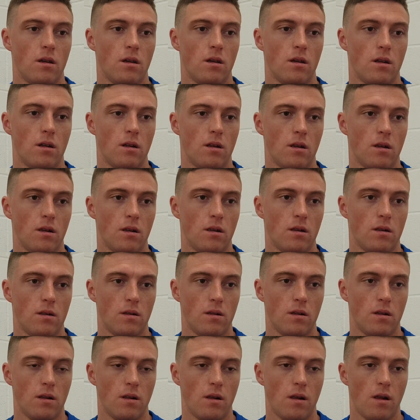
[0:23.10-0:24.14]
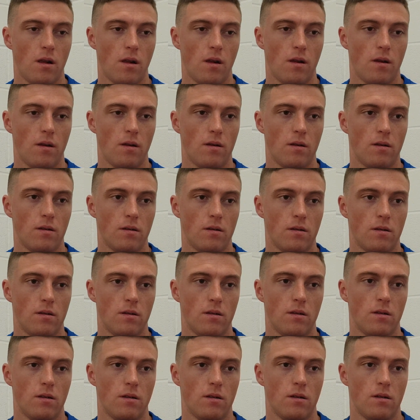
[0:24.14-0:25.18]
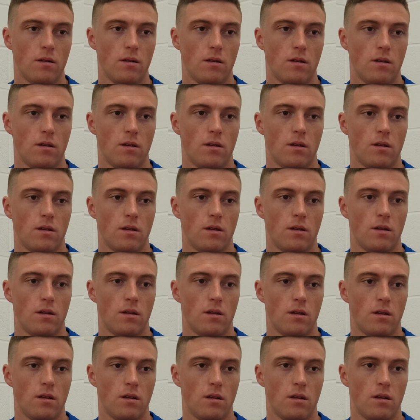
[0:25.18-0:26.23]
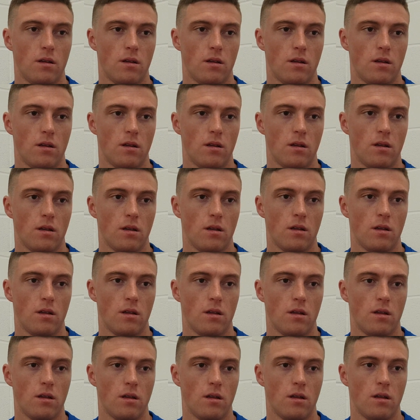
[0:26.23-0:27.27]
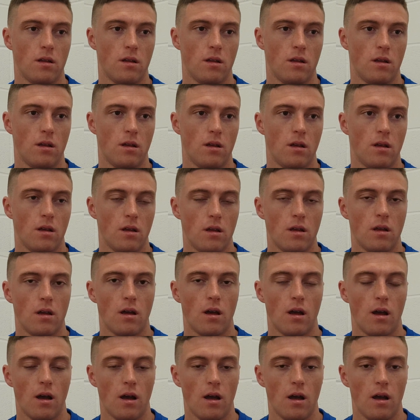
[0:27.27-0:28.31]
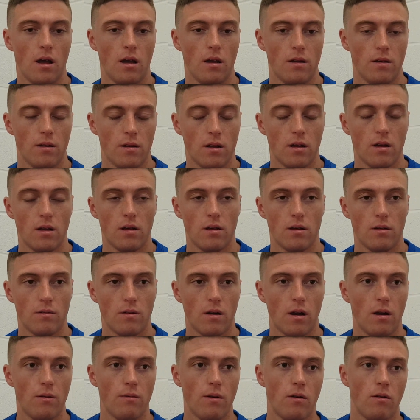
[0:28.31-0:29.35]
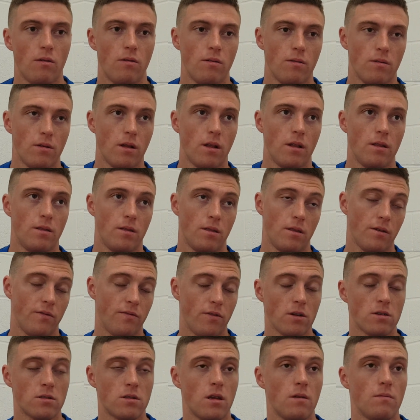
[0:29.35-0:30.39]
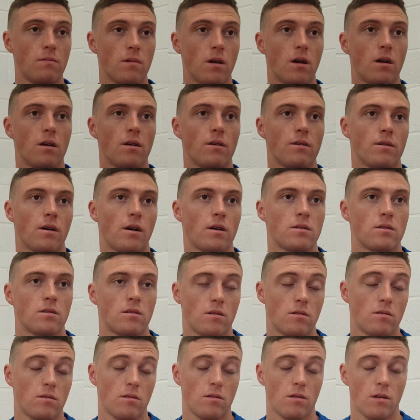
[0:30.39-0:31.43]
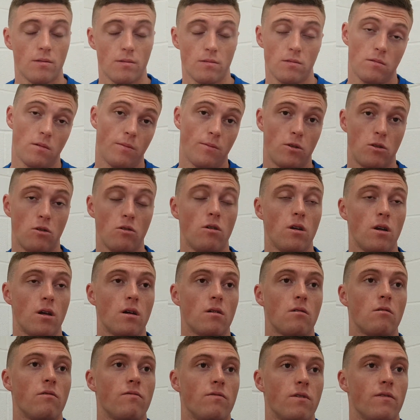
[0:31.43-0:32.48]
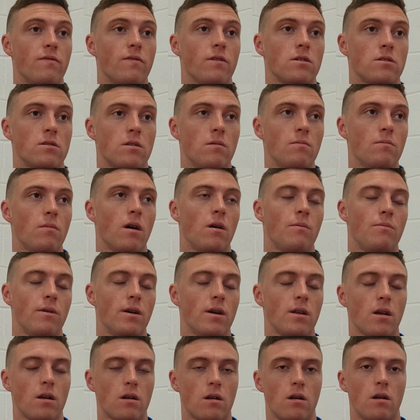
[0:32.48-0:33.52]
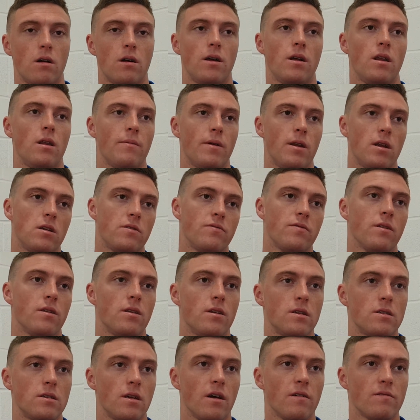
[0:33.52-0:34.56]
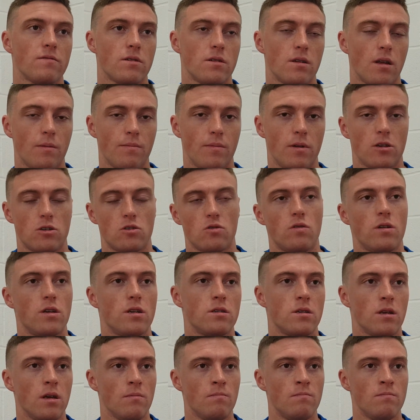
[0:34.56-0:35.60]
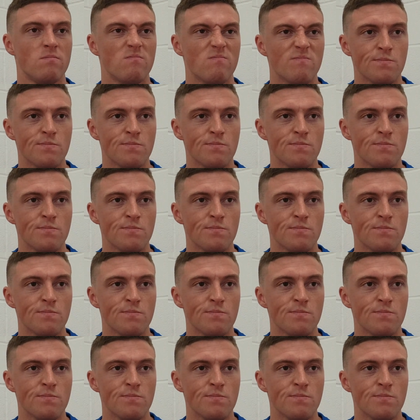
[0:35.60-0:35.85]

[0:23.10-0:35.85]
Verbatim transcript: of your last ninety minutes, I think uh, Jim Duffy was telling me it was about two years ago since uh, your last ninety minutes, was well, that right? Well, the first team, I last uh, two years ago for the first team, but I played a cut of ninety minutes for the reserves and that, but it's not the same.